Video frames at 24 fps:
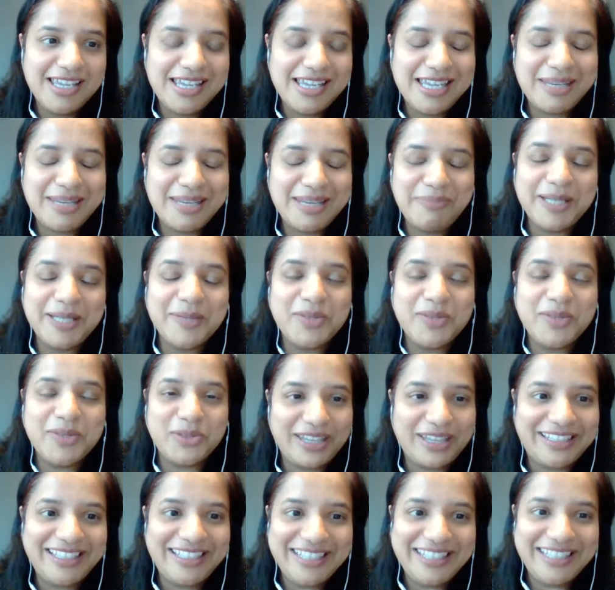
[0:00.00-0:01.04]
it becomes
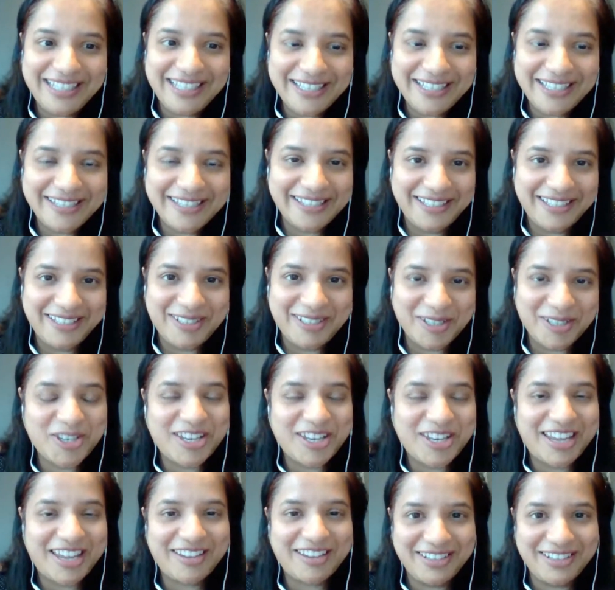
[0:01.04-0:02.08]
very easy to
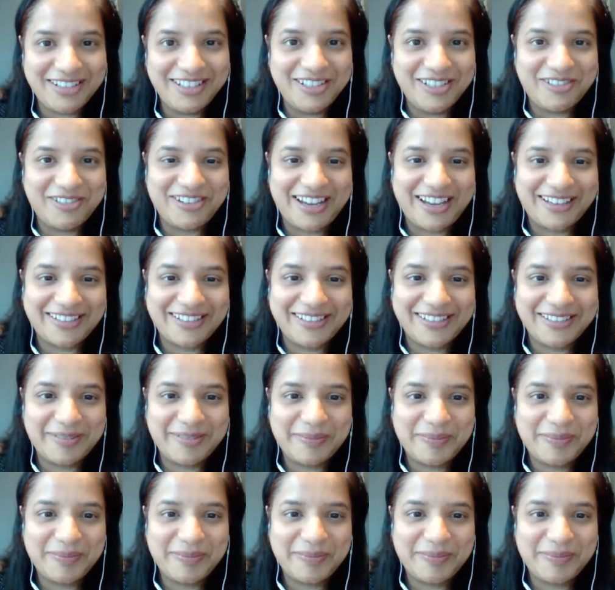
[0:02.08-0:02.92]
share and interact.